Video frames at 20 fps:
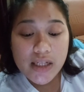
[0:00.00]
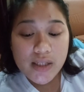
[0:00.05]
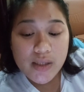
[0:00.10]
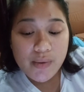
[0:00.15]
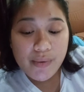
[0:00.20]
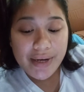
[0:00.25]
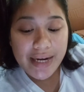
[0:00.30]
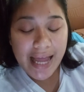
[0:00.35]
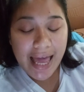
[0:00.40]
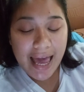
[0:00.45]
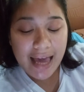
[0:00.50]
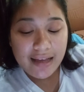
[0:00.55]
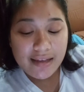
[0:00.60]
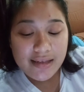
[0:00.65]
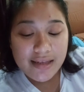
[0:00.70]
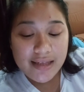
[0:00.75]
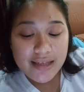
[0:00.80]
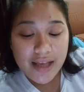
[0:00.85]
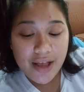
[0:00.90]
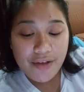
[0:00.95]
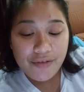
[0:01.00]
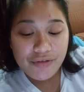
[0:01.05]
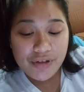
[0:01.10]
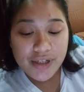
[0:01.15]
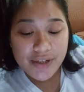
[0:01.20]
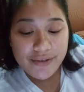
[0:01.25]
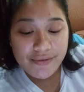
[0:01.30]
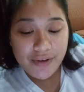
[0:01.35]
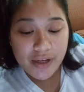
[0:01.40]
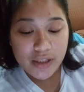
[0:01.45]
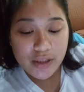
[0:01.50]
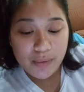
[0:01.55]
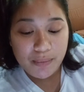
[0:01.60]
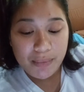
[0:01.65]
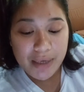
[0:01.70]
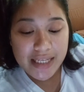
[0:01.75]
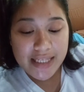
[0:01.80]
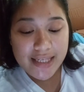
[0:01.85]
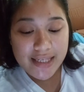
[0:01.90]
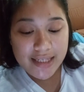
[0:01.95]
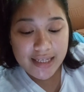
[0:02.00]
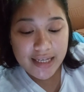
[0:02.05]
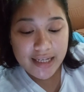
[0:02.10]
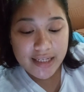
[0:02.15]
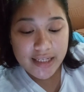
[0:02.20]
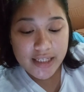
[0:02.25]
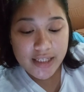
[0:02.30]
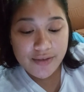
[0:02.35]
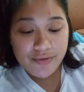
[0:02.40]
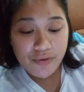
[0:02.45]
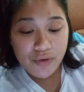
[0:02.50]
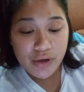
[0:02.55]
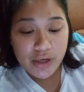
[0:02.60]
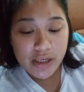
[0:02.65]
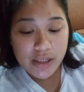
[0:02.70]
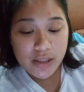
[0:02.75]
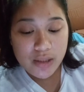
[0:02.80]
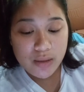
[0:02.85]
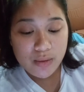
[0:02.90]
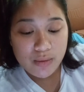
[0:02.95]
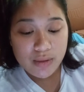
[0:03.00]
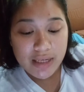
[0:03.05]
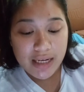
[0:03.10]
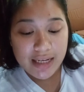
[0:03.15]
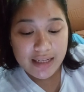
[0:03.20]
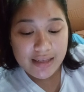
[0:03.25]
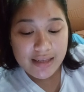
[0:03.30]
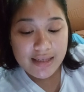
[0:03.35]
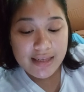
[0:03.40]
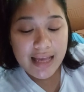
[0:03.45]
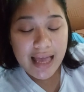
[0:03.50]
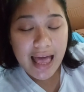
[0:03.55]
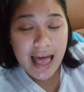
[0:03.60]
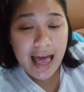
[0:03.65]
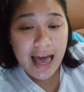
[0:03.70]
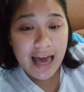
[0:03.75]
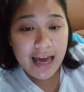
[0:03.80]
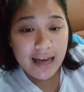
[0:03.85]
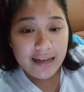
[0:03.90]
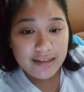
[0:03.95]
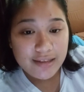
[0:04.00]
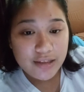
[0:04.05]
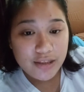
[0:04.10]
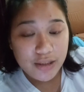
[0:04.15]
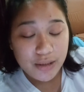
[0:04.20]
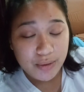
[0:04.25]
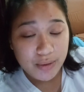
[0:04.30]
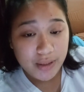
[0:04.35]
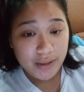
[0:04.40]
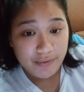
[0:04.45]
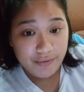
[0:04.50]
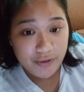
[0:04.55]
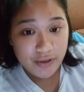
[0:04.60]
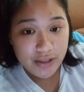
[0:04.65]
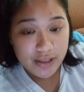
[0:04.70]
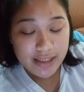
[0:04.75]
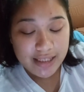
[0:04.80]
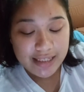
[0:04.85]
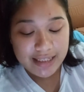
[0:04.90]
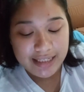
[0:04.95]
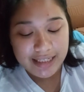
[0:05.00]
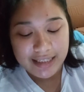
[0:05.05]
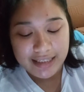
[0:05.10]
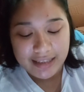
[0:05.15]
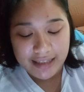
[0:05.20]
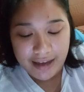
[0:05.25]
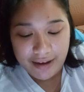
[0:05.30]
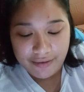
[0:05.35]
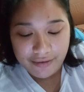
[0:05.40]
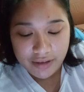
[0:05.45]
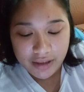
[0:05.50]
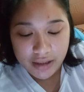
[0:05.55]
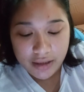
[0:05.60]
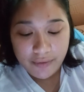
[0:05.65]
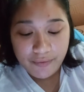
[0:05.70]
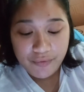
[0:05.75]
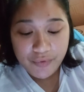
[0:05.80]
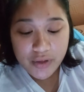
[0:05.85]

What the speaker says: to Enhance Self-Development Skills for the Students at University Level.